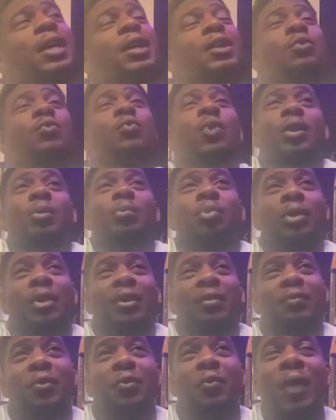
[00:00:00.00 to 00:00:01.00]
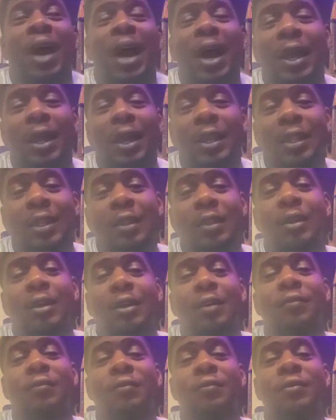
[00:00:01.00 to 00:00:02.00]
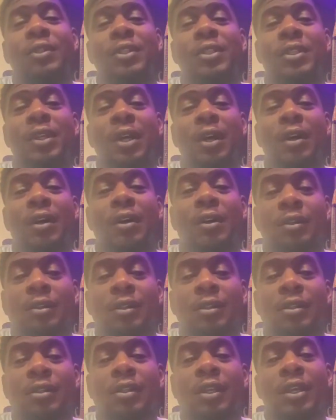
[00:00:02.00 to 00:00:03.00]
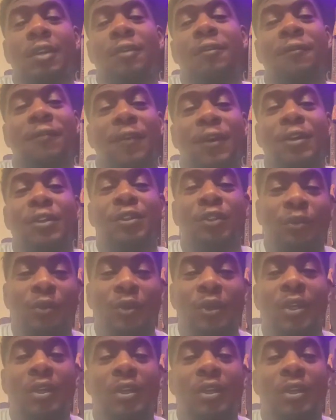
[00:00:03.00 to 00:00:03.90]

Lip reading: "You want to put a variety of songs in the first 3.